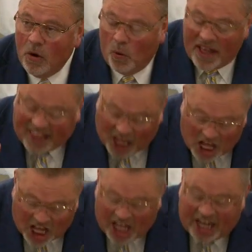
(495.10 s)
with
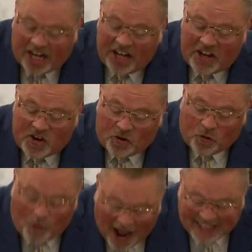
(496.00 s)

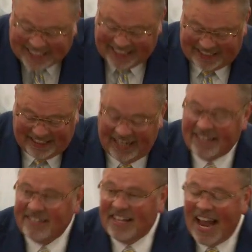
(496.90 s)

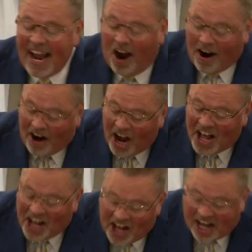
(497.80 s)
unrighteousness. They are
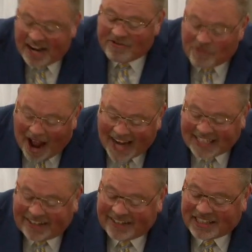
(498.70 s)

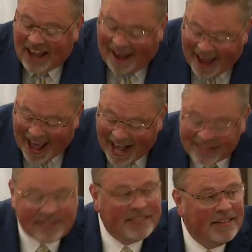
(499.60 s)
unrighteous
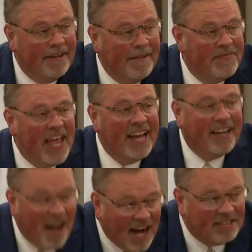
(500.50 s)
acts
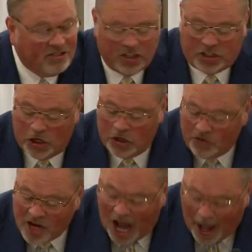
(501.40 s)
that
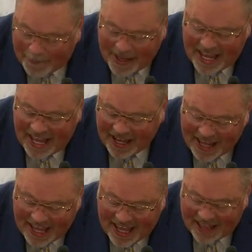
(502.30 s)
constitute not being
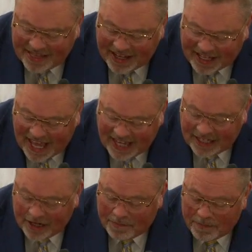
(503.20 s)
in the
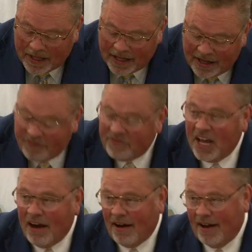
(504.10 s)
kingdom of
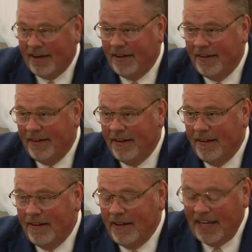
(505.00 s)
God.
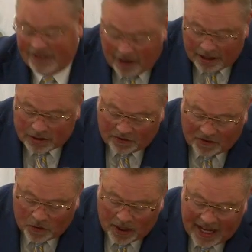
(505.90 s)
He starts with
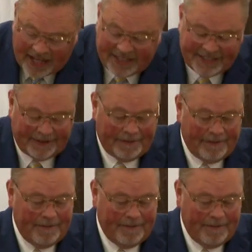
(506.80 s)
fornication